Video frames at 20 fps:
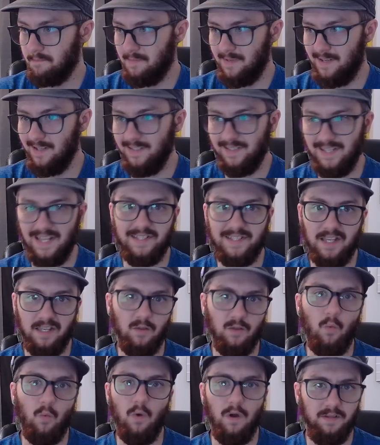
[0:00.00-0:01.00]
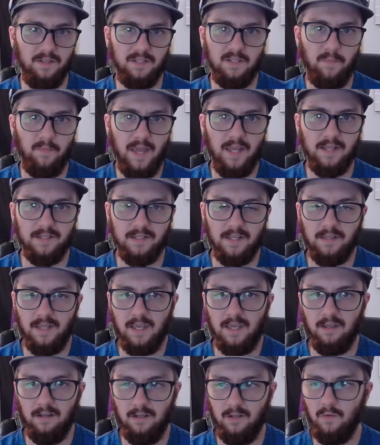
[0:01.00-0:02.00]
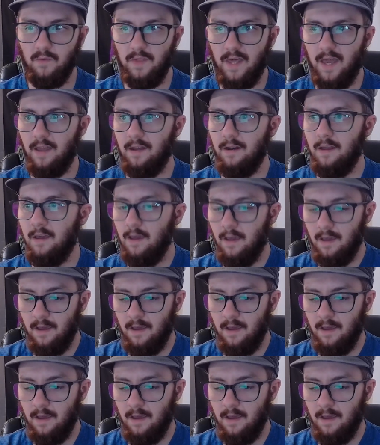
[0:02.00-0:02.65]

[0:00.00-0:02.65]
because that's like the one space that they can do that.